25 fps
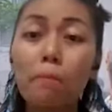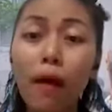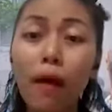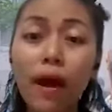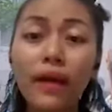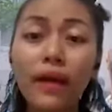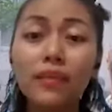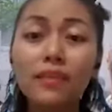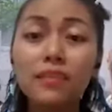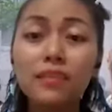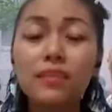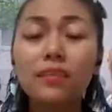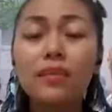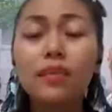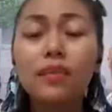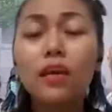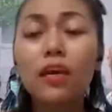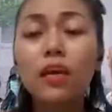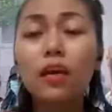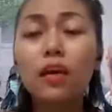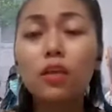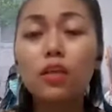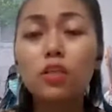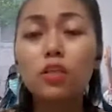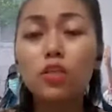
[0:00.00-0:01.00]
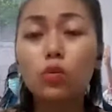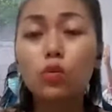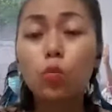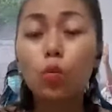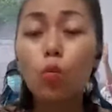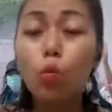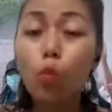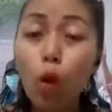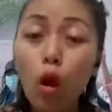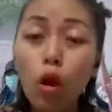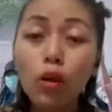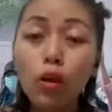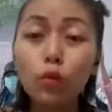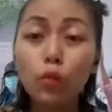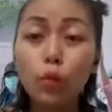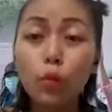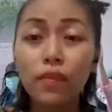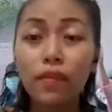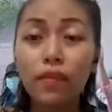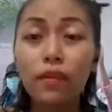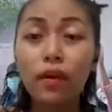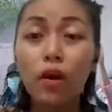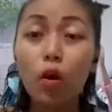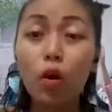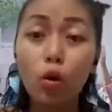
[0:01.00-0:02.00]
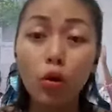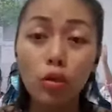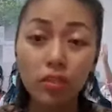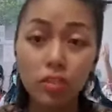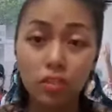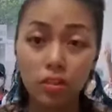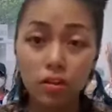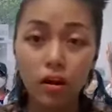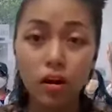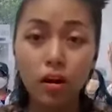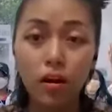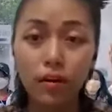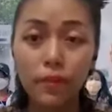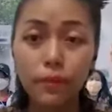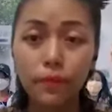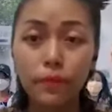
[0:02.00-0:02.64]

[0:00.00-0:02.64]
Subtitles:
might work with the junta